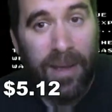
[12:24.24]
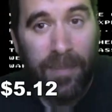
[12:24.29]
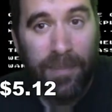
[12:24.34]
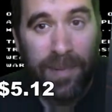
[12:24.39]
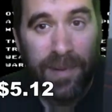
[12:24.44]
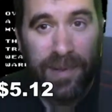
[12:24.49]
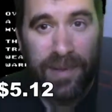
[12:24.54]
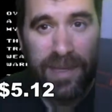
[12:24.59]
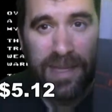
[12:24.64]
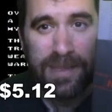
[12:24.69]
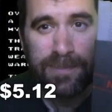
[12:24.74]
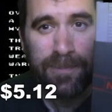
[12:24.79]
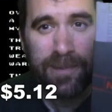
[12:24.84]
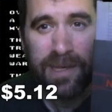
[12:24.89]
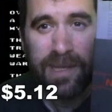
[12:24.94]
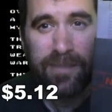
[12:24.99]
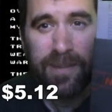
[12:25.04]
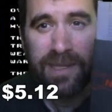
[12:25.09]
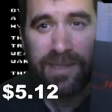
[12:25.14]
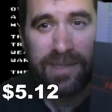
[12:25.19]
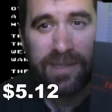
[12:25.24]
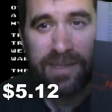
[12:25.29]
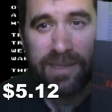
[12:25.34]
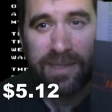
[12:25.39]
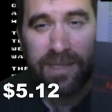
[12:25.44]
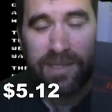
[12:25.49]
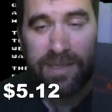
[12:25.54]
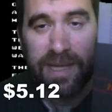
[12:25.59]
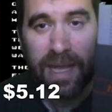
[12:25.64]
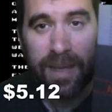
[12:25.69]
But he's pretty much just
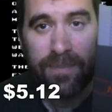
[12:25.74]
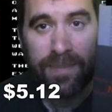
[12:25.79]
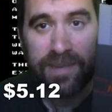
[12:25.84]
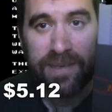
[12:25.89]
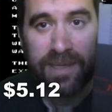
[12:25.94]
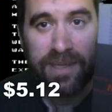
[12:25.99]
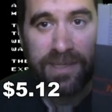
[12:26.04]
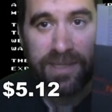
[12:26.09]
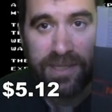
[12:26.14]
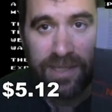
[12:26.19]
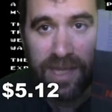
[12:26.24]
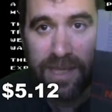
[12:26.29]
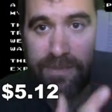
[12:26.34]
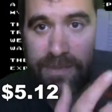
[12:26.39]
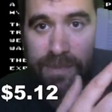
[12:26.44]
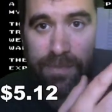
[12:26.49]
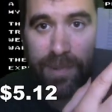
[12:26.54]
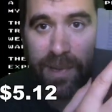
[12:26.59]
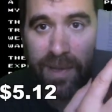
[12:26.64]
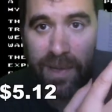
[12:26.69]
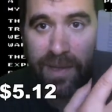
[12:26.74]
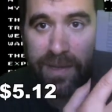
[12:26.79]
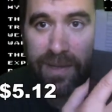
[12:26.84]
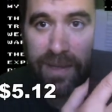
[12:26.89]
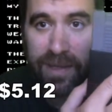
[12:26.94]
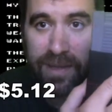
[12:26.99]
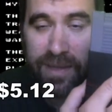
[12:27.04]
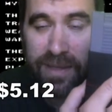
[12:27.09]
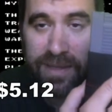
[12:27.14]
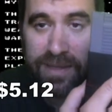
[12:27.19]
the Japanese James Bond
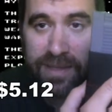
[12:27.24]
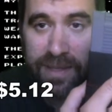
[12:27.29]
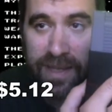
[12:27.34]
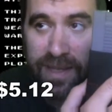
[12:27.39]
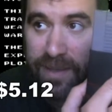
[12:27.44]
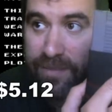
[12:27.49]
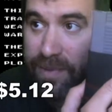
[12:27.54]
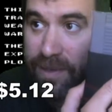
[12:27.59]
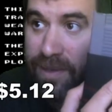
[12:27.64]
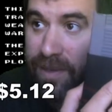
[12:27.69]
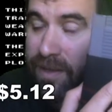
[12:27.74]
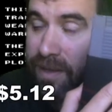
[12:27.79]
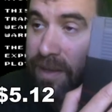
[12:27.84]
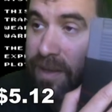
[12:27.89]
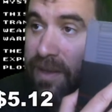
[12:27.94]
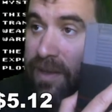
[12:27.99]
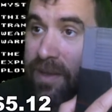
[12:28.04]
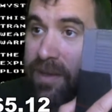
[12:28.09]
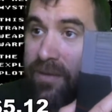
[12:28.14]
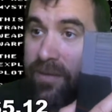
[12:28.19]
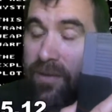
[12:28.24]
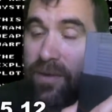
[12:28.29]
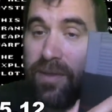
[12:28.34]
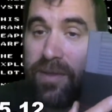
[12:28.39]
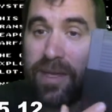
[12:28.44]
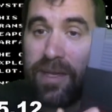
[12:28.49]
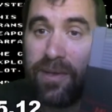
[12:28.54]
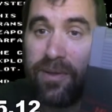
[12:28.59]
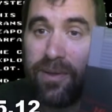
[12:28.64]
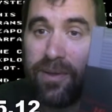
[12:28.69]
on this game.
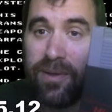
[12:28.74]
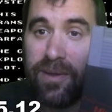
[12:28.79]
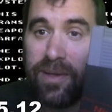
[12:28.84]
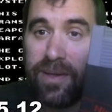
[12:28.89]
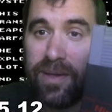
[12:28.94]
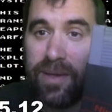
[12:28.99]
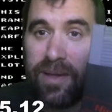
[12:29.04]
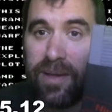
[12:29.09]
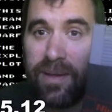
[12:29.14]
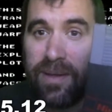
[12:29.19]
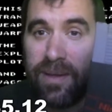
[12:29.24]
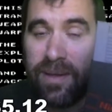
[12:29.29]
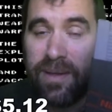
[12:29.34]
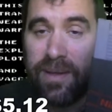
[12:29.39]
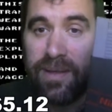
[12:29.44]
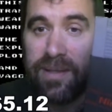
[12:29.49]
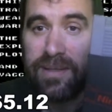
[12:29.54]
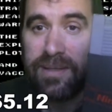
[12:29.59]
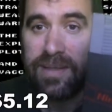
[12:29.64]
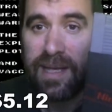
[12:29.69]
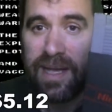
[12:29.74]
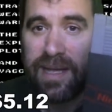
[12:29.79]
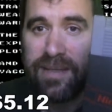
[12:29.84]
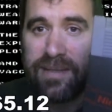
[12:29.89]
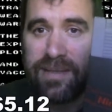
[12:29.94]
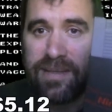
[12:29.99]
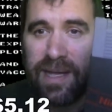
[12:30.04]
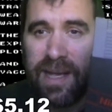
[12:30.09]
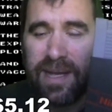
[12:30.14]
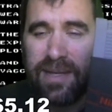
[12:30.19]
Really cool
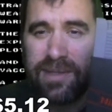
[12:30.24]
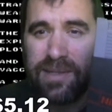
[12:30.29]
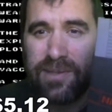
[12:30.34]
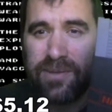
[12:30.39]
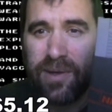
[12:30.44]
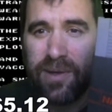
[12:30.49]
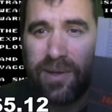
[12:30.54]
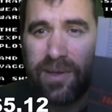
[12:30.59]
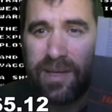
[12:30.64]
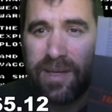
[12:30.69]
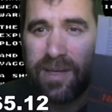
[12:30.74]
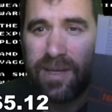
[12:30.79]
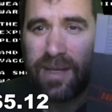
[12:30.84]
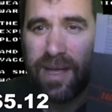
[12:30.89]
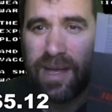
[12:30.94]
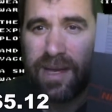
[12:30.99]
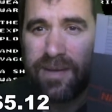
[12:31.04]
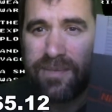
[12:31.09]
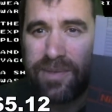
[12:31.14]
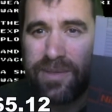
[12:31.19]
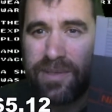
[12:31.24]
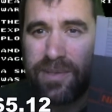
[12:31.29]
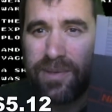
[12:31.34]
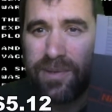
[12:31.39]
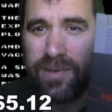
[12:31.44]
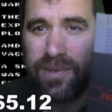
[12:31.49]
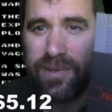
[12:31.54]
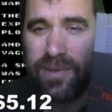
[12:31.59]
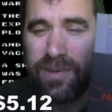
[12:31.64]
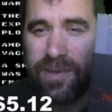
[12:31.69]
side-scrolling kind of
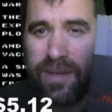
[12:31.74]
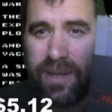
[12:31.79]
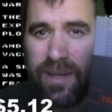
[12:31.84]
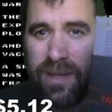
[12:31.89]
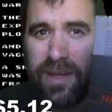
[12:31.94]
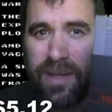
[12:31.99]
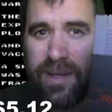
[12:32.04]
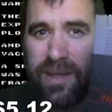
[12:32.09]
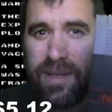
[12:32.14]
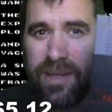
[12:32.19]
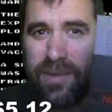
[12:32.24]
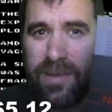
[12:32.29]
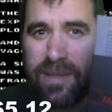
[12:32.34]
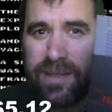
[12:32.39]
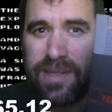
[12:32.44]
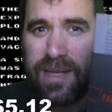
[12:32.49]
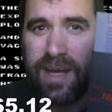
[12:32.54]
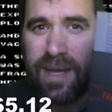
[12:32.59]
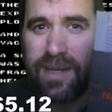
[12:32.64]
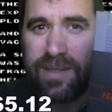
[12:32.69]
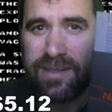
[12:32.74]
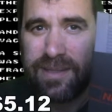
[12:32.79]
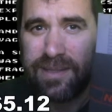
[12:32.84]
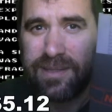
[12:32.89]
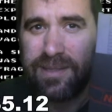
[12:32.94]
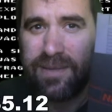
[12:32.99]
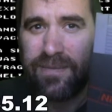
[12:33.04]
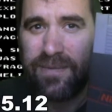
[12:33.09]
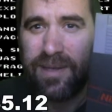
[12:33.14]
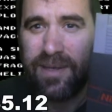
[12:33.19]
shooter. You can talk to
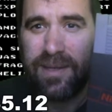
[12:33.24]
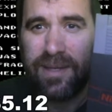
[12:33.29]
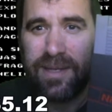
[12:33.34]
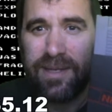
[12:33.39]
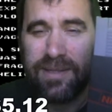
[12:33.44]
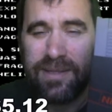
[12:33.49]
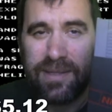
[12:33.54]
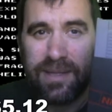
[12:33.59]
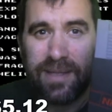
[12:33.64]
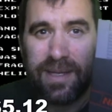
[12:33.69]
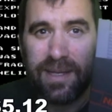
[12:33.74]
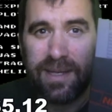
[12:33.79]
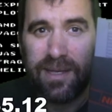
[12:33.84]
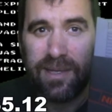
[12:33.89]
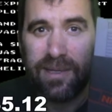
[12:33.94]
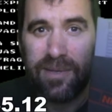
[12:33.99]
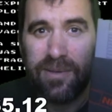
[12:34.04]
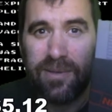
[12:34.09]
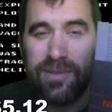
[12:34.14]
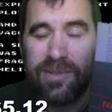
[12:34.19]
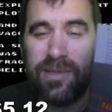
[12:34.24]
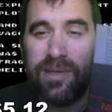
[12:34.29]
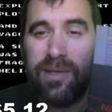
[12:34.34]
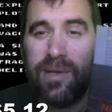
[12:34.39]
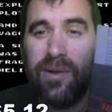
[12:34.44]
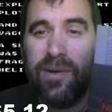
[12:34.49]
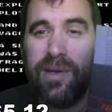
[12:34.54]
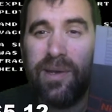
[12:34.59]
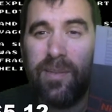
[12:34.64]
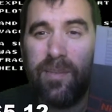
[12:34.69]
civilians to get clues. You can
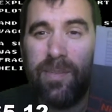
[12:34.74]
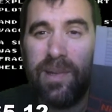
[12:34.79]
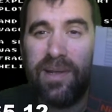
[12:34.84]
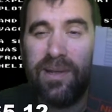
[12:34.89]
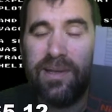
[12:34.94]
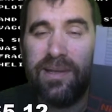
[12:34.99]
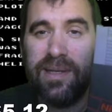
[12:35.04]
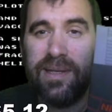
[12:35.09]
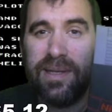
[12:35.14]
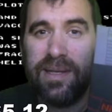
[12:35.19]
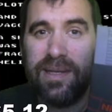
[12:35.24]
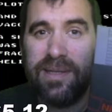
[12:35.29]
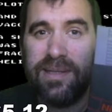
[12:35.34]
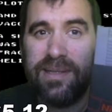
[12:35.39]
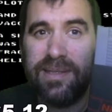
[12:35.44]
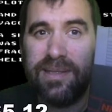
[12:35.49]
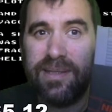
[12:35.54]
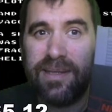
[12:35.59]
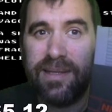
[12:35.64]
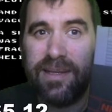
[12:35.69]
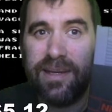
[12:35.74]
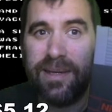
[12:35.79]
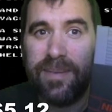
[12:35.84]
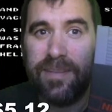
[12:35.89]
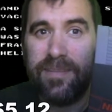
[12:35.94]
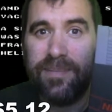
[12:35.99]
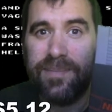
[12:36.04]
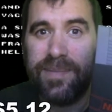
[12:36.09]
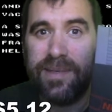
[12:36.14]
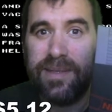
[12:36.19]
go into buildings
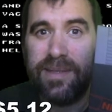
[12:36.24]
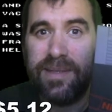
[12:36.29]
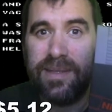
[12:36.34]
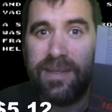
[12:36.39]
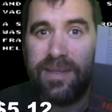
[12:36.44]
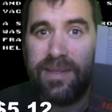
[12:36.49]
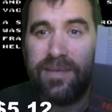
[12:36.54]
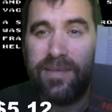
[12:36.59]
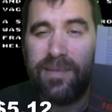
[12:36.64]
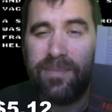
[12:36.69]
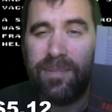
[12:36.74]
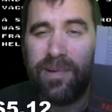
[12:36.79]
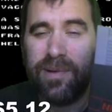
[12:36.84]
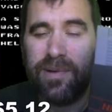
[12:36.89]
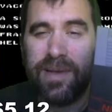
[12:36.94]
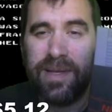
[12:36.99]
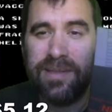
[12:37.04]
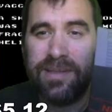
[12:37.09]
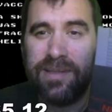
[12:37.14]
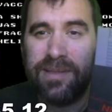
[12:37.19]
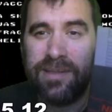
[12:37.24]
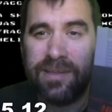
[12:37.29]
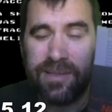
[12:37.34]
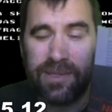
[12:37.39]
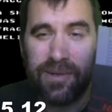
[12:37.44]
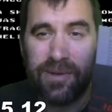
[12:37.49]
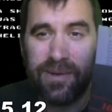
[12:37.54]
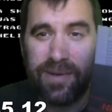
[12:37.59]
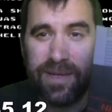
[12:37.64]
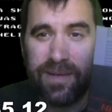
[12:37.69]
to progress the
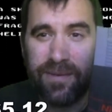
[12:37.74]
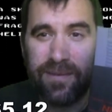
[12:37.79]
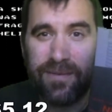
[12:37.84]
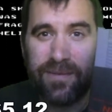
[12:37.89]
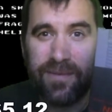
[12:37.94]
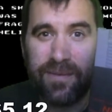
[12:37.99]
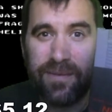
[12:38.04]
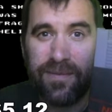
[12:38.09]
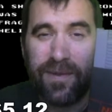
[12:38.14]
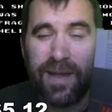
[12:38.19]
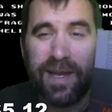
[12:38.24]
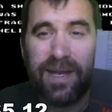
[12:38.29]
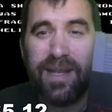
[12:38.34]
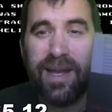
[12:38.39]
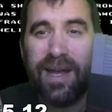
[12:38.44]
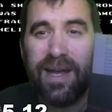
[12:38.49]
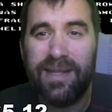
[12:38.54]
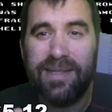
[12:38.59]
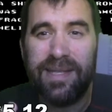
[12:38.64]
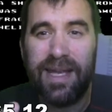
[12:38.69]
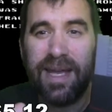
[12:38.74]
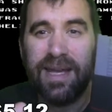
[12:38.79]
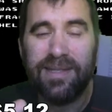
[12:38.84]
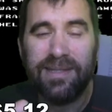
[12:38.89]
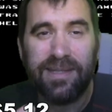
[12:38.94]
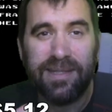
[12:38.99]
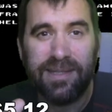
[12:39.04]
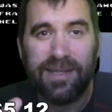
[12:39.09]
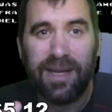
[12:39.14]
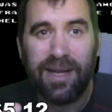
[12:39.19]
story, to find
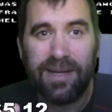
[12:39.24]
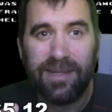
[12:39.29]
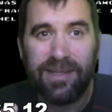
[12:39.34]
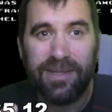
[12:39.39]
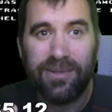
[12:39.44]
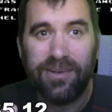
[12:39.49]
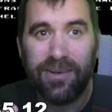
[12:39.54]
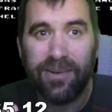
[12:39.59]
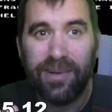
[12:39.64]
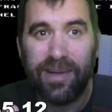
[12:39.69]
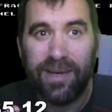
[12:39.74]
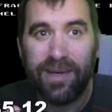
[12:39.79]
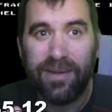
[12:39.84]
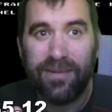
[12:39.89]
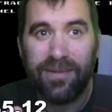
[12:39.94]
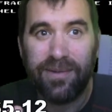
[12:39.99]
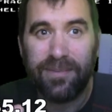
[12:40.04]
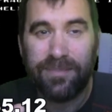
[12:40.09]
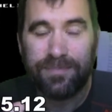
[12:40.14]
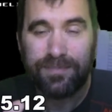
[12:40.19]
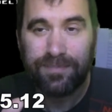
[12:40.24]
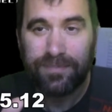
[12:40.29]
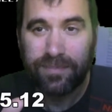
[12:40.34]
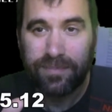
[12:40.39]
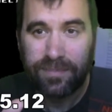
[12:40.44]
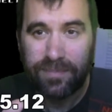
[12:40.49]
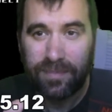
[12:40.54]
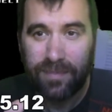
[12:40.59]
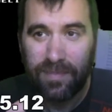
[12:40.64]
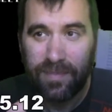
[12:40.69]
contacts to talk to or whatever.
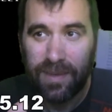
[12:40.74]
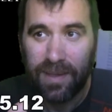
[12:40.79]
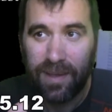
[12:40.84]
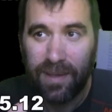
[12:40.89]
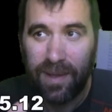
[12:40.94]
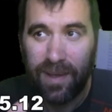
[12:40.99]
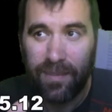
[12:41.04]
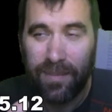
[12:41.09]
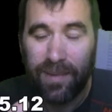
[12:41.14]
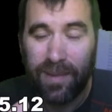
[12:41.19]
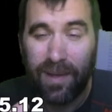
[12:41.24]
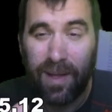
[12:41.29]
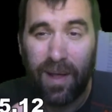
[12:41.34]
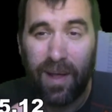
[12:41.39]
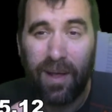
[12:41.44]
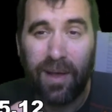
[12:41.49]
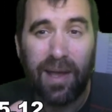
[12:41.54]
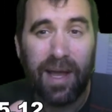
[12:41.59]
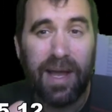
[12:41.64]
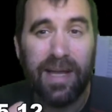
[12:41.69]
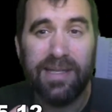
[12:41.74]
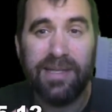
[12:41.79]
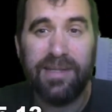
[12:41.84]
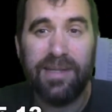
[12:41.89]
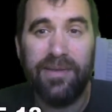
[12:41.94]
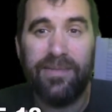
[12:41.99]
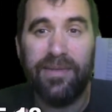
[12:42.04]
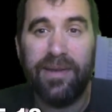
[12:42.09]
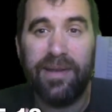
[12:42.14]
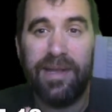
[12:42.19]
All kinds of
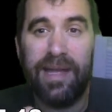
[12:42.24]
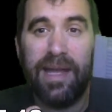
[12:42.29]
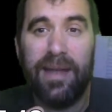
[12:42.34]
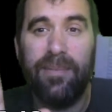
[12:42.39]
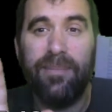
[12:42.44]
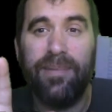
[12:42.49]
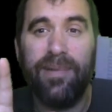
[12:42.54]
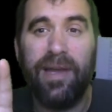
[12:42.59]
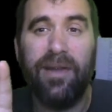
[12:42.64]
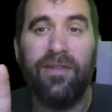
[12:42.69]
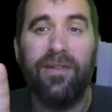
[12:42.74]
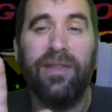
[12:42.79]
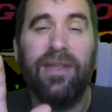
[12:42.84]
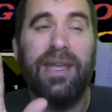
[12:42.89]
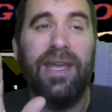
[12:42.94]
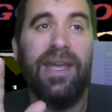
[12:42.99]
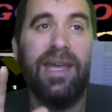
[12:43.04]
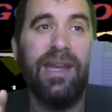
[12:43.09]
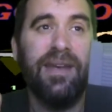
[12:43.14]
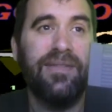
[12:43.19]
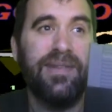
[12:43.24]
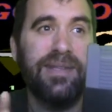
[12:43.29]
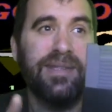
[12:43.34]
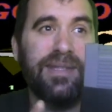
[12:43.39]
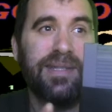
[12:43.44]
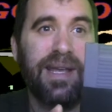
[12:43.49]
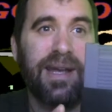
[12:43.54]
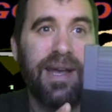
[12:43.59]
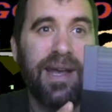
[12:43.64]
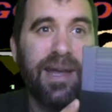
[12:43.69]
different gameplay, really ahead of
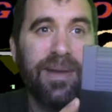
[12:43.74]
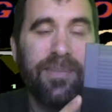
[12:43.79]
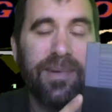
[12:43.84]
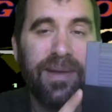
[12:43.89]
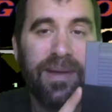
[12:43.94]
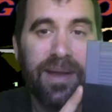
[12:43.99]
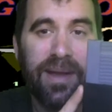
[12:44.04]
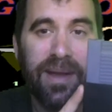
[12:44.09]
its time.